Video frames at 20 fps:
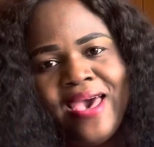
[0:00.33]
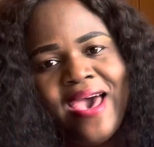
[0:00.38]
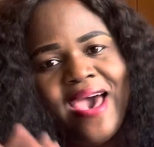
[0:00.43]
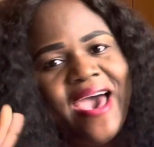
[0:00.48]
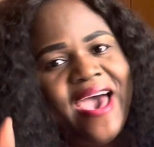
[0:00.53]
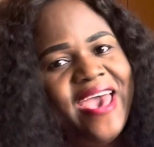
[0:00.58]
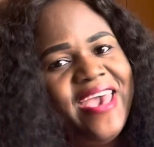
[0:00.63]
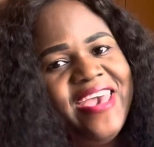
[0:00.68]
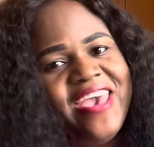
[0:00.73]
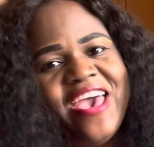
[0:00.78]

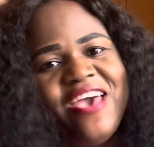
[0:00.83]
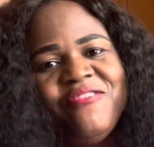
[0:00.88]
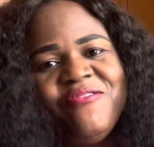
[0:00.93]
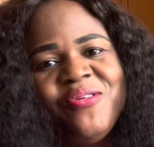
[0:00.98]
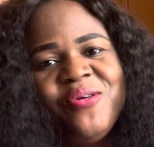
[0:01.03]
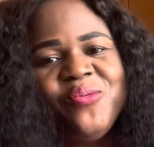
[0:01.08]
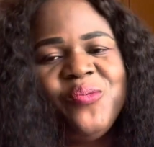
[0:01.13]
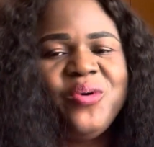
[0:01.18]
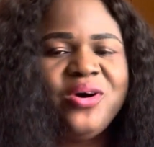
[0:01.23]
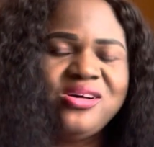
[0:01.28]
Hi
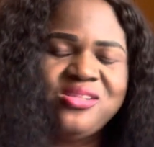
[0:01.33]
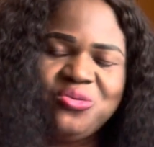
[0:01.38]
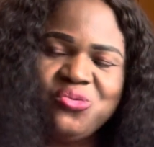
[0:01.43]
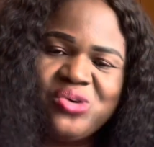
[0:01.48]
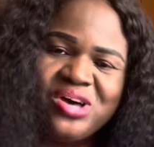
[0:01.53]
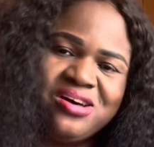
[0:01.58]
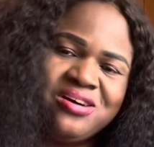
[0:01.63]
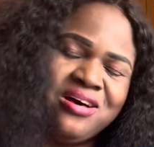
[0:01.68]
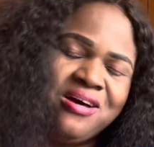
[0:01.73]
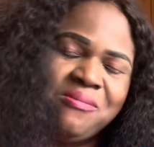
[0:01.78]
everyone,
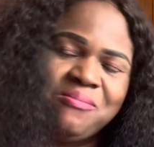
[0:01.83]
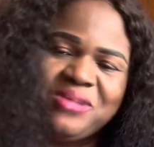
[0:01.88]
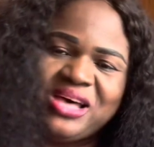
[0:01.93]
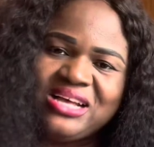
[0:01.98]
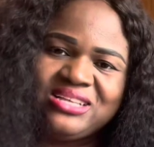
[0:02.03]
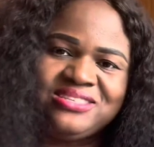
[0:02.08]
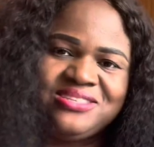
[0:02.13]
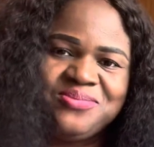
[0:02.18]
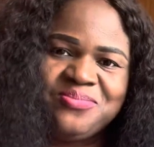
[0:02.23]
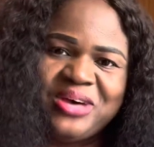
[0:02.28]
welcome
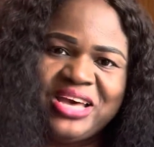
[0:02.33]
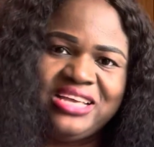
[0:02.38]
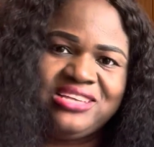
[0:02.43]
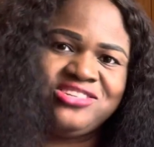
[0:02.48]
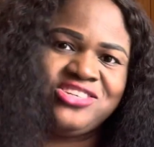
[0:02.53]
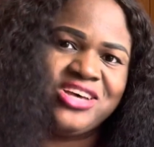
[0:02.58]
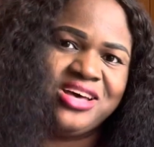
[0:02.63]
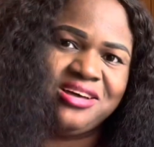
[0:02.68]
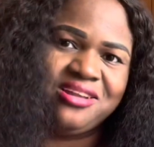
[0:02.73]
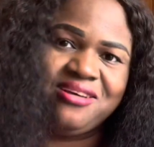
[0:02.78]
back to my
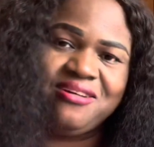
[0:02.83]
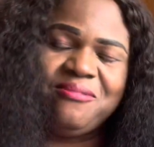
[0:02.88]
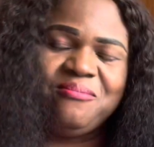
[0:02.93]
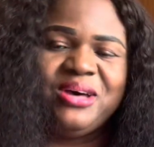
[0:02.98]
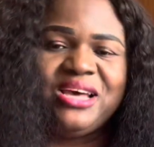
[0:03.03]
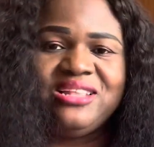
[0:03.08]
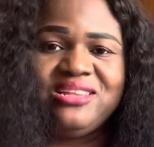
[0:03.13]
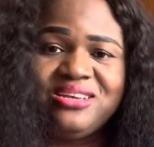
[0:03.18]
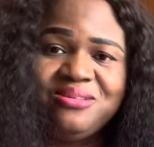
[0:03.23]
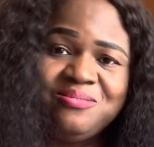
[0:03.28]
channel. My
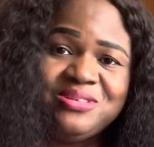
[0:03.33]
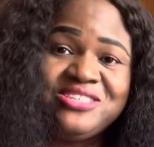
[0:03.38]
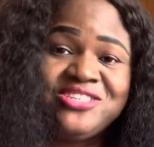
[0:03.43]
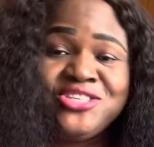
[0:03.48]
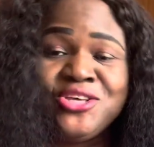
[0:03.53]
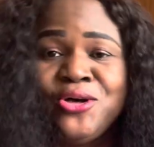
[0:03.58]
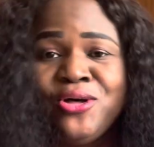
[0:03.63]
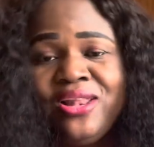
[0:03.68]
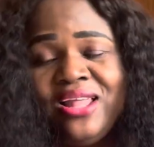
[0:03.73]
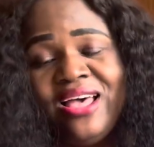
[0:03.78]
name is
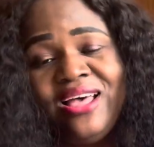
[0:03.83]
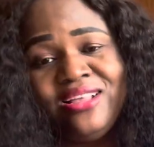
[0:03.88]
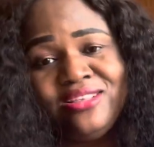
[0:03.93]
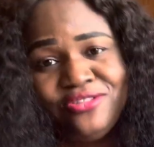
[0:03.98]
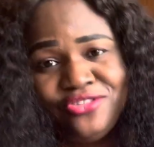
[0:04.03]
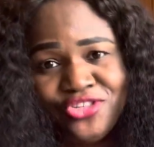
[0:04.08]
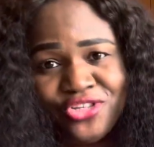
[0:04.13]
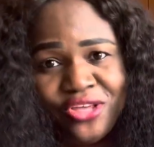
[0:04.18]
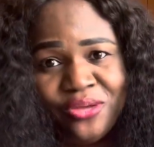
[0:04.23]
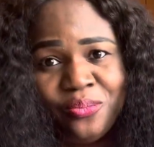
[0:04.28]
Kola
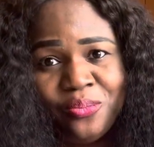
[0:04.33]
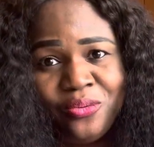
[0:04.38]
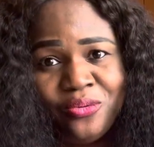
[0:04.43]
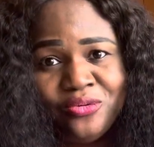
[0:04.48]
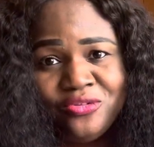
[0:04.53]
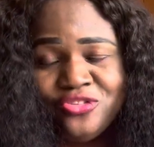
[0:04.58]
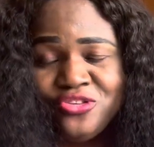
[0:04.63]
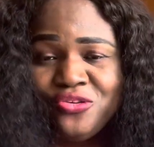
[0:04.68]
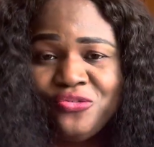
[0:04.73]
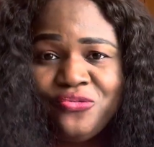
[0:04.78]
Njepu.
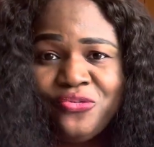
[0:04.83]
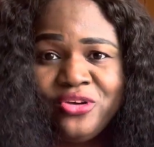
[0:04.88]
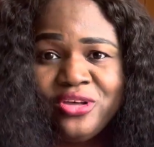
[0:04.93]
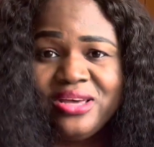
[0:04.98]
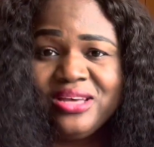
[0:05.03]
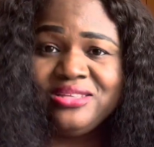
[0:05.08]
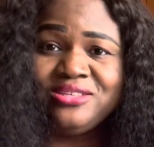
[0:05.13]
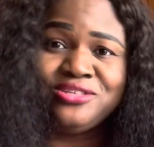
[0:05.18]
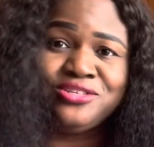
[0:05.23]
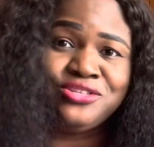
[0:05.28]
Don't
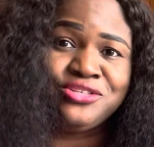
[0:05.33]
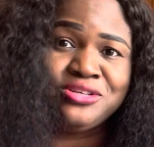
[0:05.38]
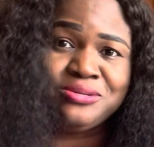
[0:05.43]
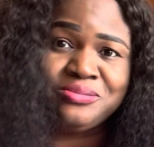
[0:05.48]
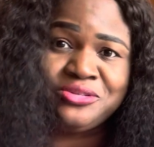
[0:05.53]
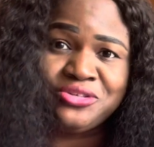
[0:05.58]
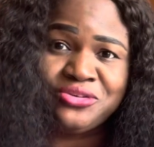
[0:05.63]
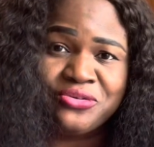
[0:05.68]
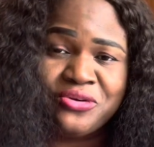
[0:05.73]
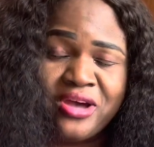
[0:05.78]
forget to
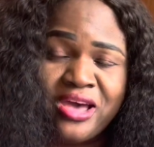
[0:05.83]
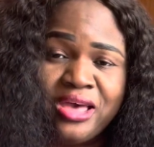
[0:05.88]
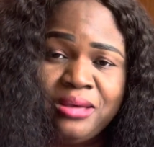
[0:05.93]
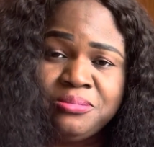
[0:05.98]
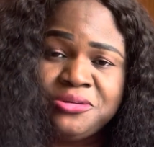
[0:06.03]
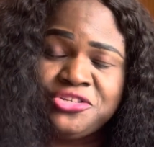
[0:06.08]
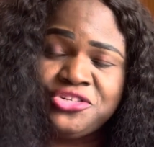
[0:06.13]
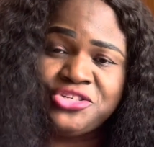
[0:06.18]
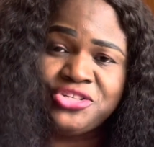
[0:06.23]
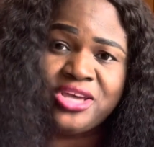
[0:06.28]
subscribe,
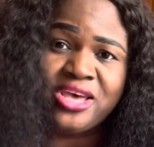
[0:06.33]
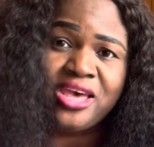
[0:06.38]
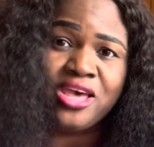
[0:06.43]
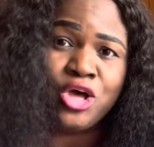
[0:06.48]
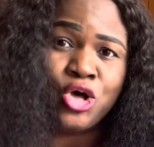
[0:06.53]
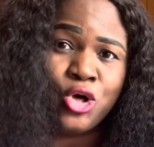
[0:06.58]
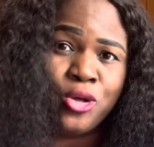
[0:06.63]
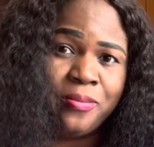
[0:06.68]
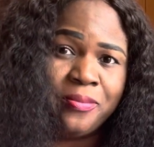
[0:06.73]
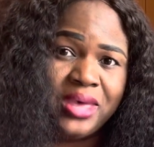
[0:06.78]
share,
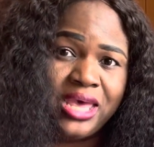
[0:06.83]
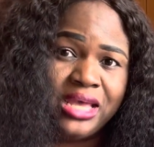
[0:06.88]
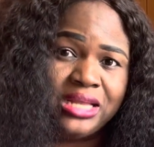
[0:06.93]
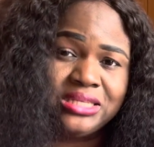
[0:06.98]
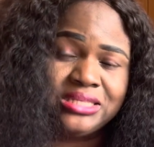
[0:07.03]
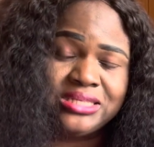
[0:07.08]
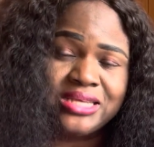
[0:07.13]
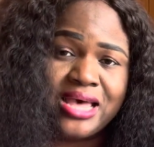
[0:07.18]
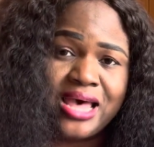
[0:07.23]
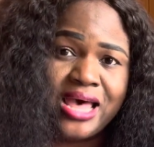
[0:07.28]
comment
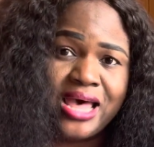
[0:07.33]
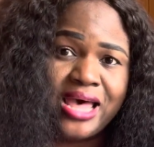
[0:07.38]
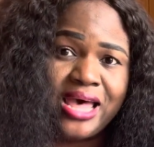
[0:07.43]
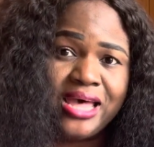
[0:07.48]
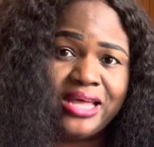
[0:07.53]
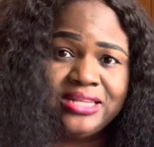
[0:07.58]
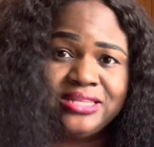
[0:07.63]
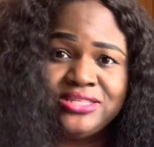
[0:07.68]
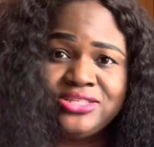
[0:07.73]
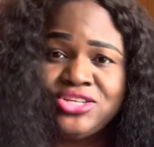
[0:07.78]

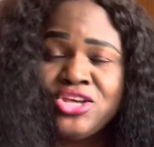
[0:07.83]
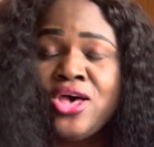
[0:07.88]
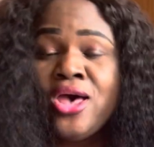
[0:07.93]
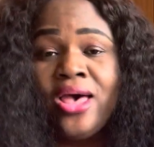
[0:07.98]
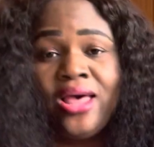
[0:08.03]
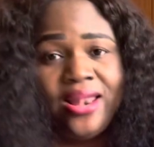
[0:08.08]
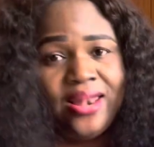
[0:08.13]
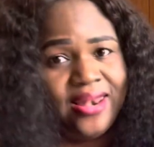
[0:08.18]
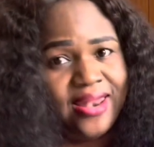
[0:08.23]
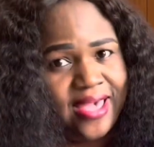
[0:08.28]
and
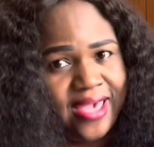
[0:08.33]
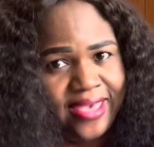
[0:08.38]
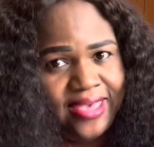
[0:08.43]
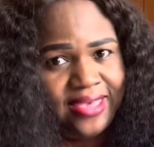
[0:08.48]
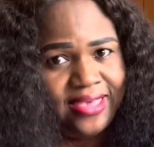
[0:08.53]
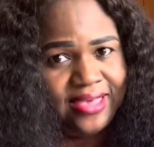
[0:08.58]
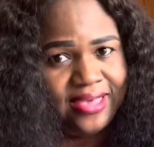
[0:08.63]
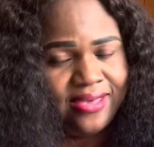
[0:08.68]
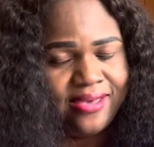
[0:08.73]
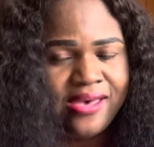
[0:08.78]
like.
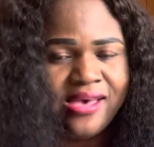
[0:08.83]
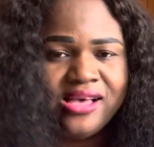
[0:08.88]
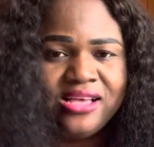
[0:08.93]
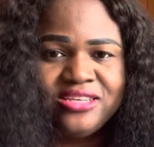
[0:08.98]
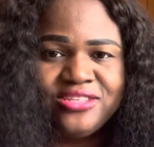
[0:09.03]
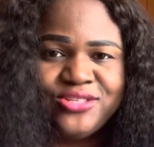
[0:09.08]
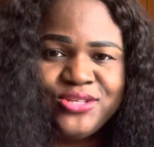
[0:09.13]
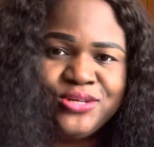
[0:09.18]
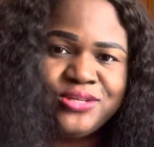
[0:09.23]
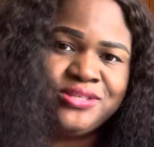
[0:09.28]

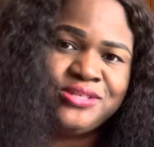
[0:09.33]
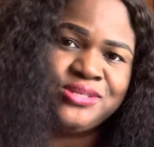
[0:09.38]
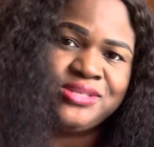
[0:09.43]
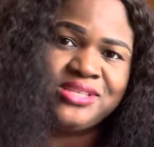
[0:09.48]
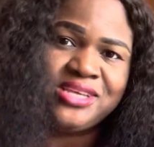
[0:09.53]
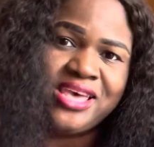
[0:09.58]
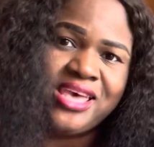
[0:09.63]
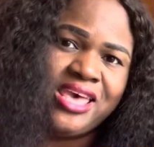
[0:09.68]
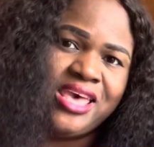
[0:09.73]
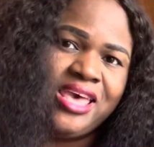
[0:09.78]
So
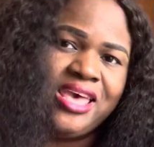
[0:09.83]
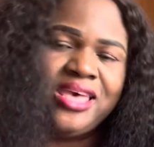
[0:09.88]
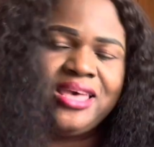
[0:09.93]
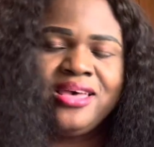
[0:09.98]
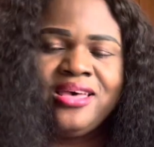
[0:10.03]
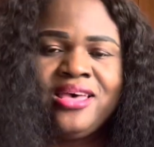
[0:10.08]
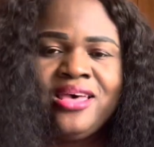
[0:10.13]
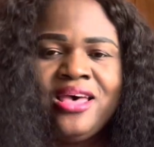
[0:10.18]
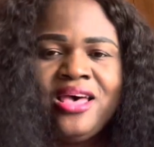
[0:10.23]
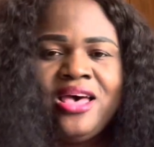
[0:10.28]
today
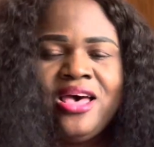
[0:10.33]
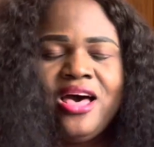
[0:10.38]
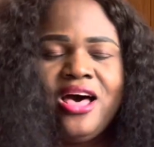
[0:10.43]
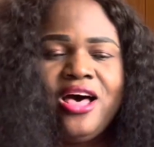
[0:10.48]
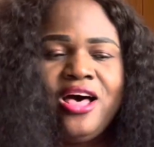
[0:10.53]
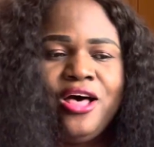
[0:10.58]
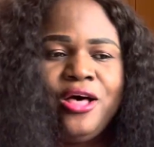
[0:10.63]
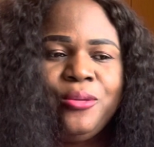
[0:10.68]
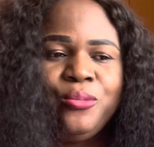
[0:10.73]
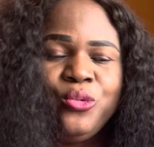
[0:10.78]
we
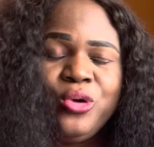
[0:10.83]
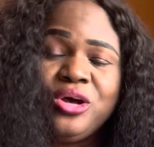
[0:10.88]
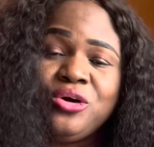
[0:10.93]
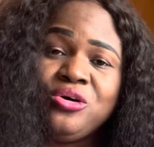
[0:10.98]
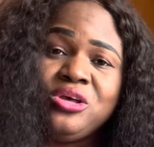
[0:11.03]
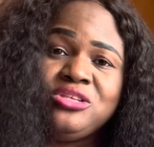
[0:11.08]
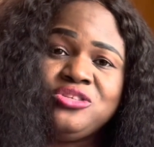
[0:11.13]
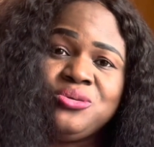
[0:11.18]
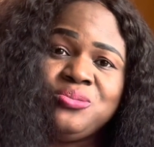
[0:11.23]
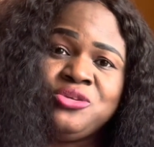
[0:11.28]
are
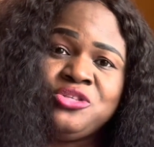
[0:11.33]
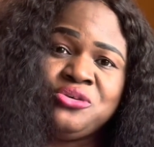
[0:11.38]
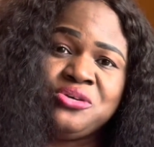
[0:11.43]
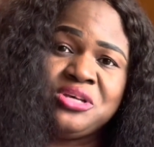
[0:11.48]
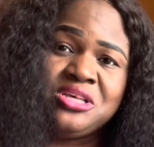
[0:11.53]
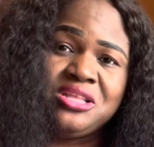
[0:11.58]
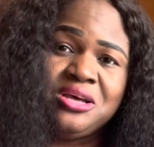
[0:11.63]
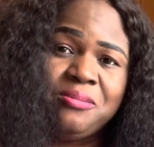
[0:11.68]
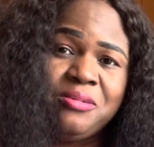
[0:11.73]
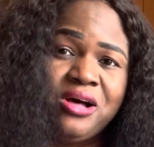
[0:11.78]
going to be
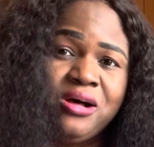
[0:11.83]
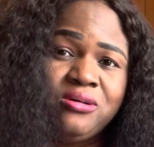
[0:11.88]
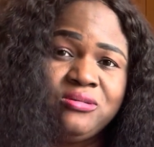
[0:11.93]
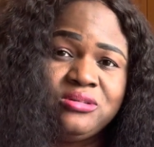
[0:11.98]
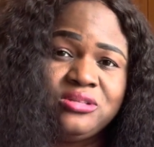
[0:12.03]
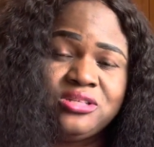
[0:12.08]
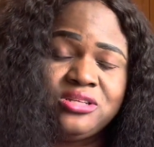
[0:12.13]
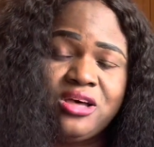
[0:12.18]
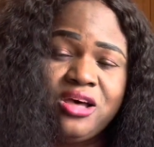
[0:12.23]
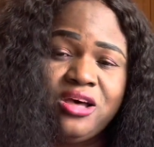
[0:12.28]
talking about